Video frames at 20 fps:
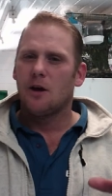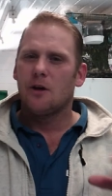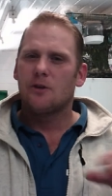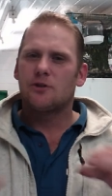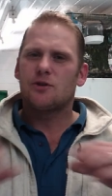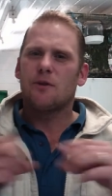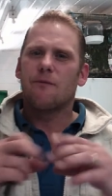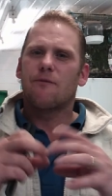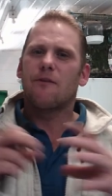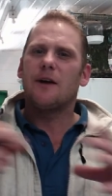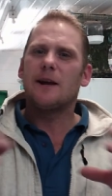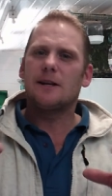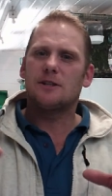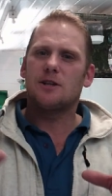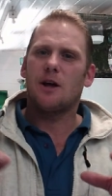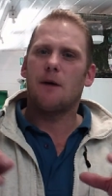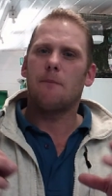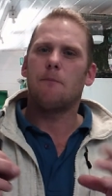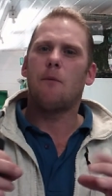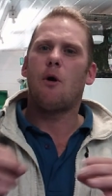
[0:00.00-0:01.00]
some things
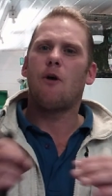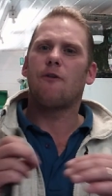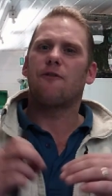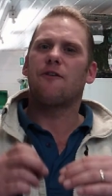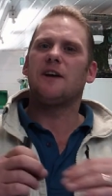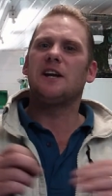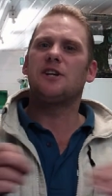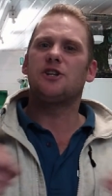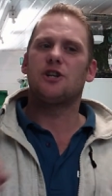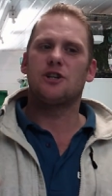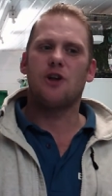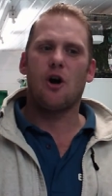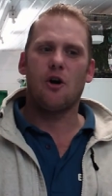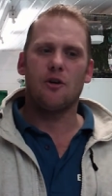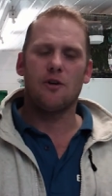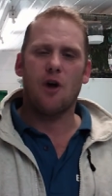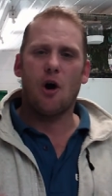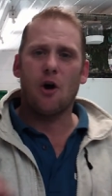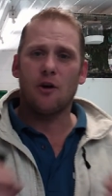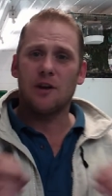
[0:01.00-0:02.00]
more featured
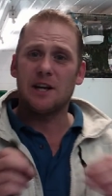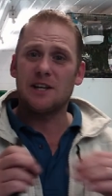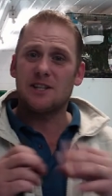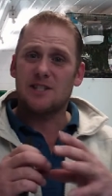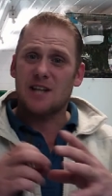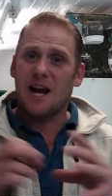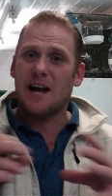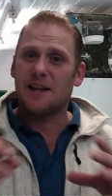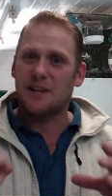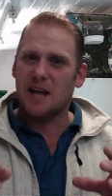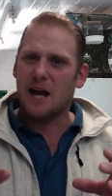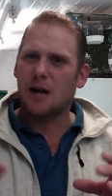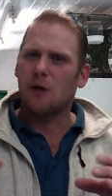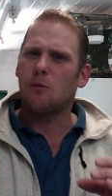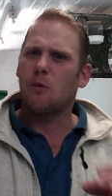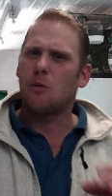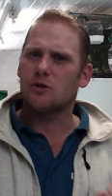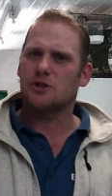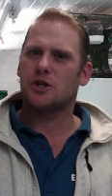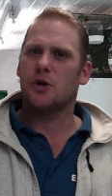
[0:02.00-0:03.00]
on on inside the egg
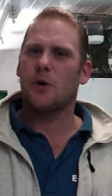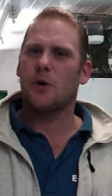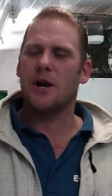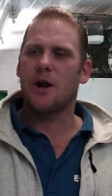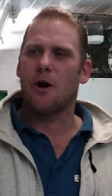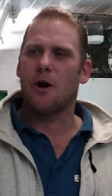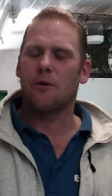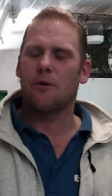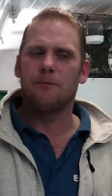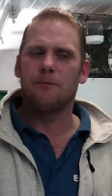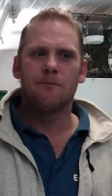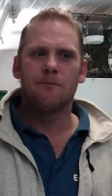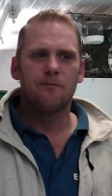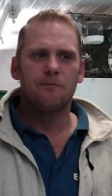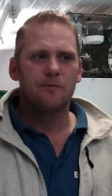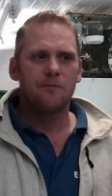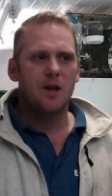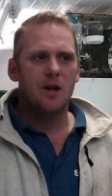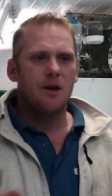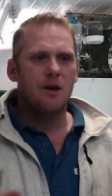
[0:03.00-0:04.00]
and what's going on
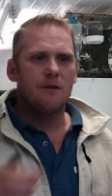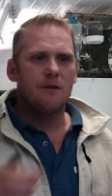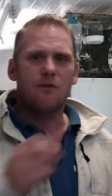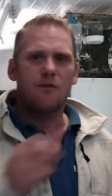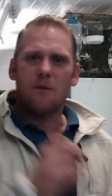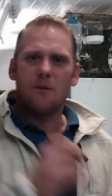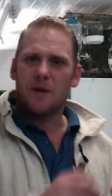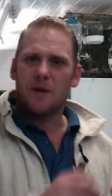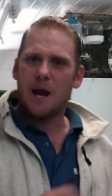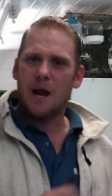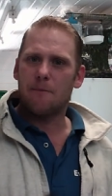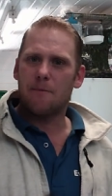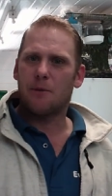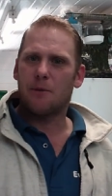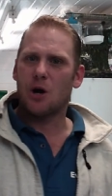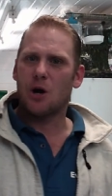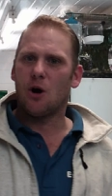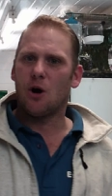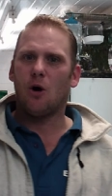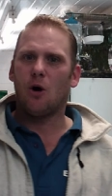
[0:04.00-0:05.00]
from the
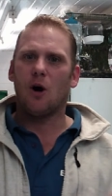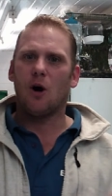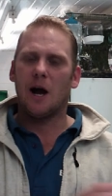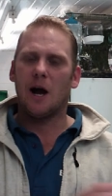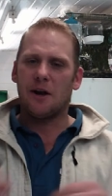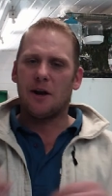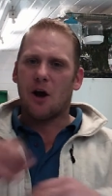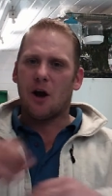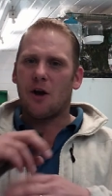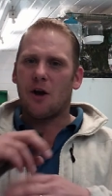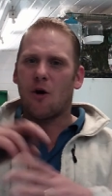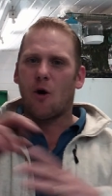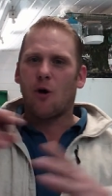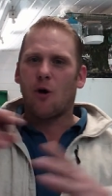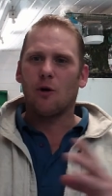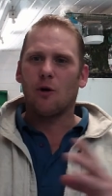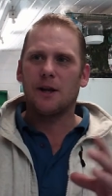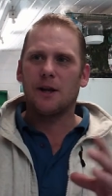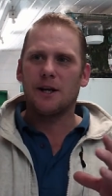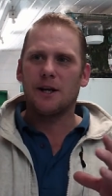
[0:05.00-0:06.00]
embryo and, and
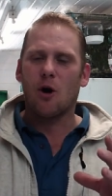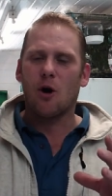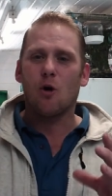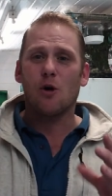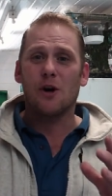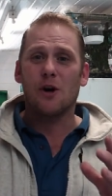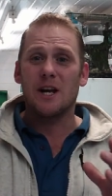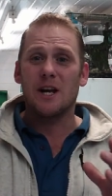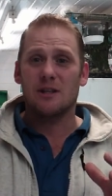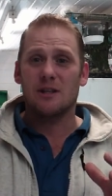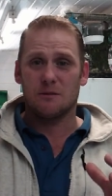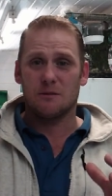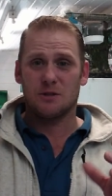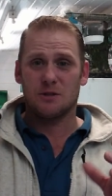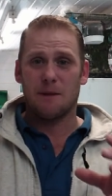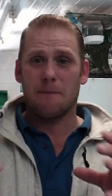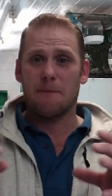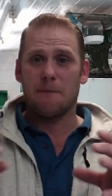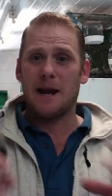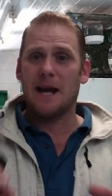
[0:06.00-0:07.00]
all the organisms
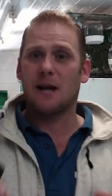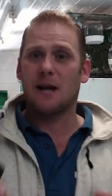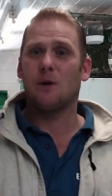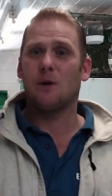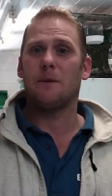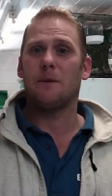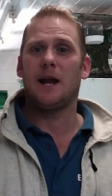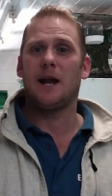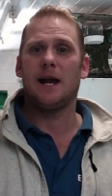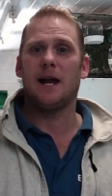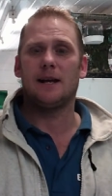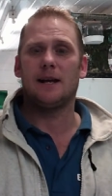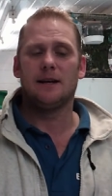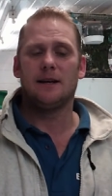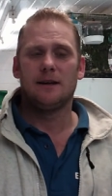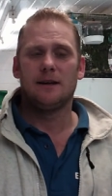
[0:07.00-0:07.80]
that make up an egg.